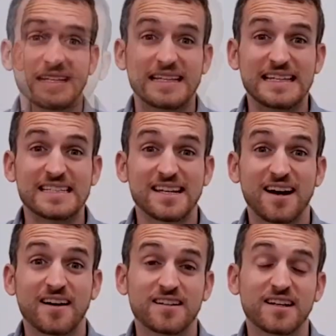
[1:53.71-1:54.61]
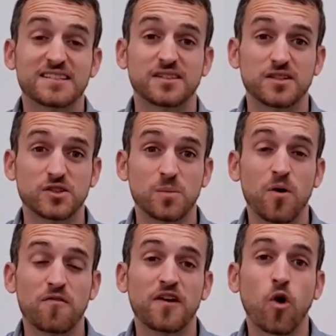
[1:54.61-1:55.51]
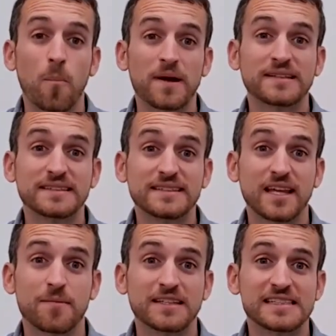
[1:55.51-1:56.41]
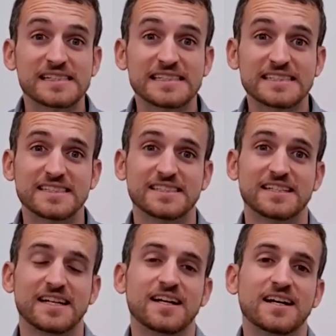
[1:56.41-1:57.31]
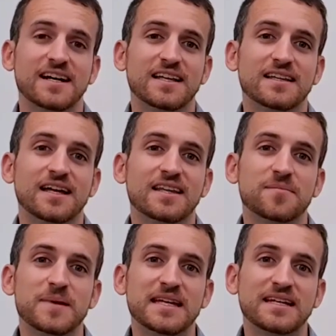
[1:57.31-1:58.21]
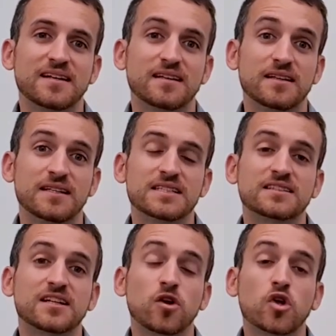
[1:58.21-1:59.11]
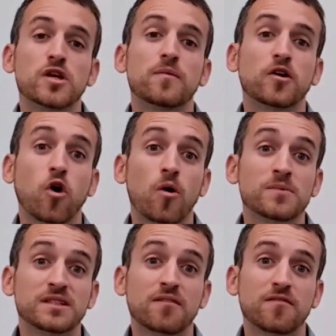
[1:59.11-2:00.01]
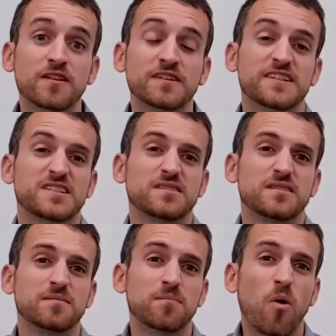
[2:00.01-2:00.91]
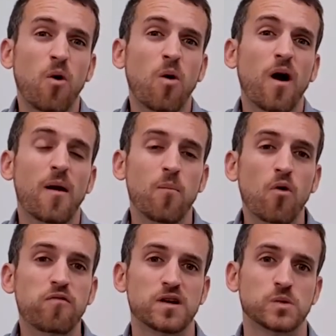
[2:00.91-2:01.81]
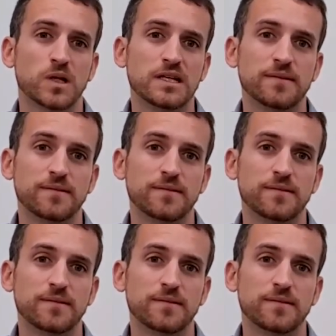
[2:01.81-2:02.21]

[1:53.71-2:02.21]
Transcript: These are just some of the competitive advantages that make this technology welcome sand filters more and more frequently,